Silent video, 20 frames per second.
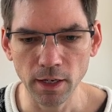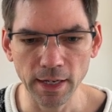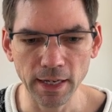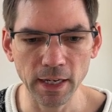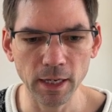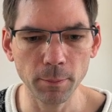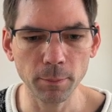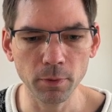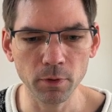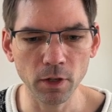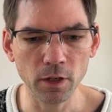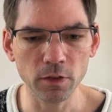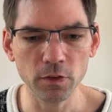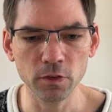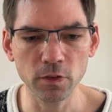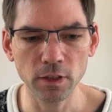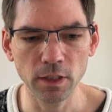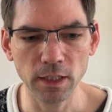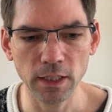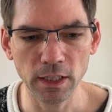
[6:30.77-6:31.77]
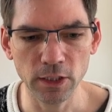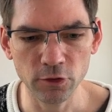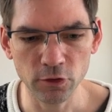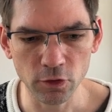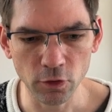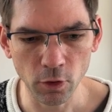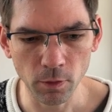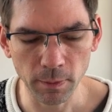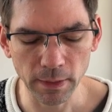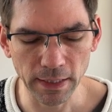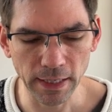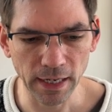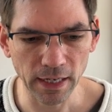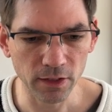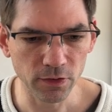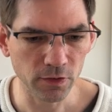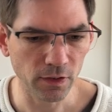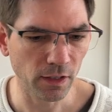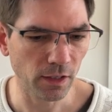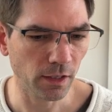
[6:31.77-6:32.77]
8+ in age, so I'm
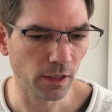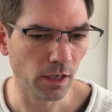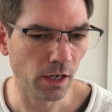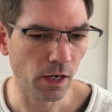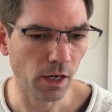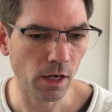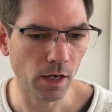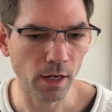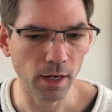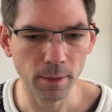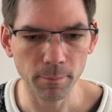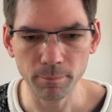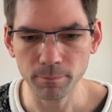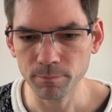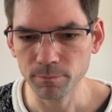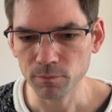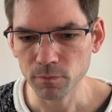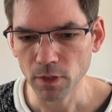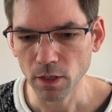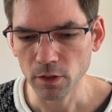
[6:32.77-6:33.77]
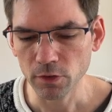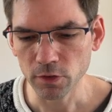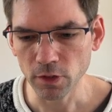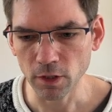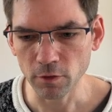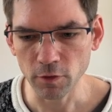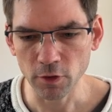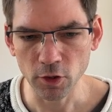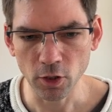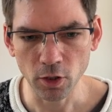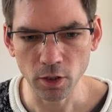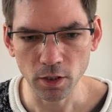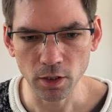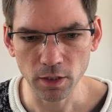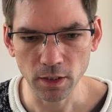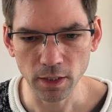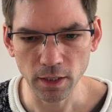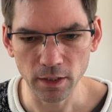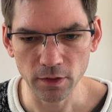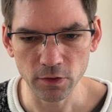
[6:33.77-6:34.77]
guessing it's not for younger
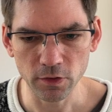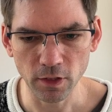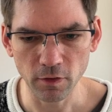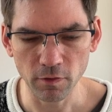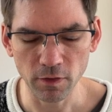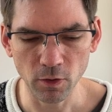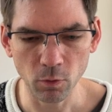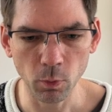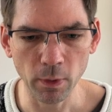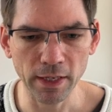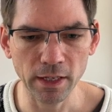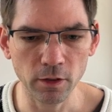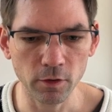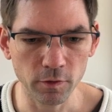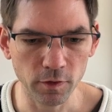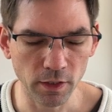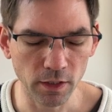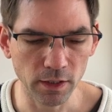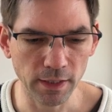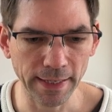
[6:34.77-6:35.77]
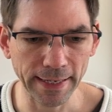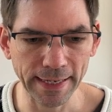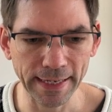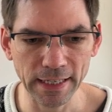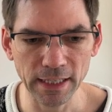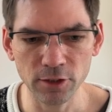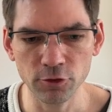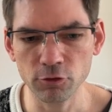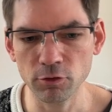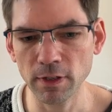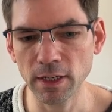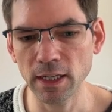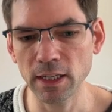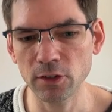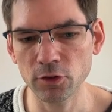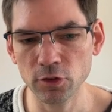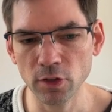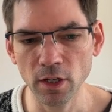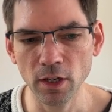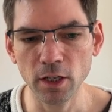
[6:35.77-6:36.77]
kids, given the weight of it and the age
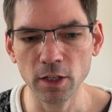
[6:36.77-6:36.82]
range.